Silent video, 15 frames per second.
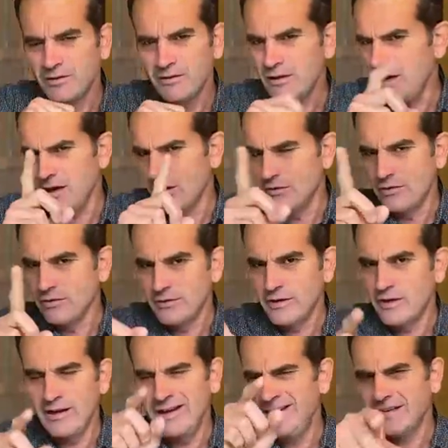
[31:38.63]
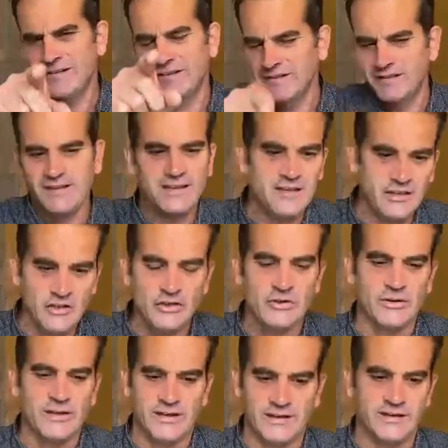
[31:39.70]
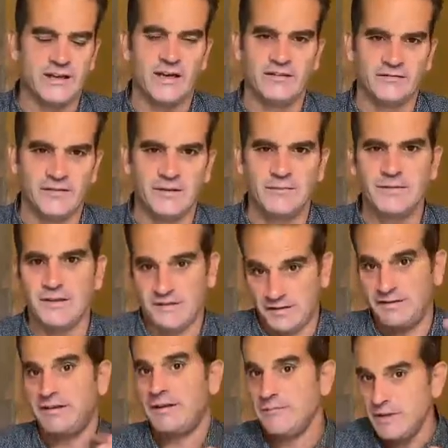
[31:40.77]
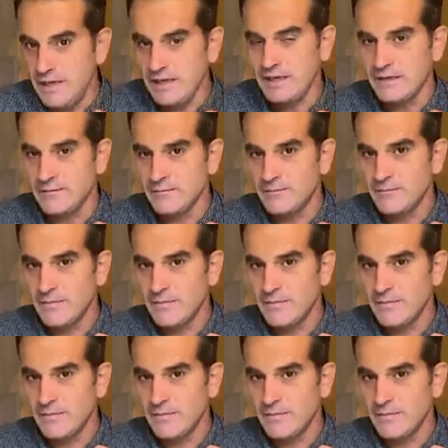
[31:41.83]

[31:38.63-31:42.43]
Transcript: No, no, he doesn't see you eating ice cream. Does he see me?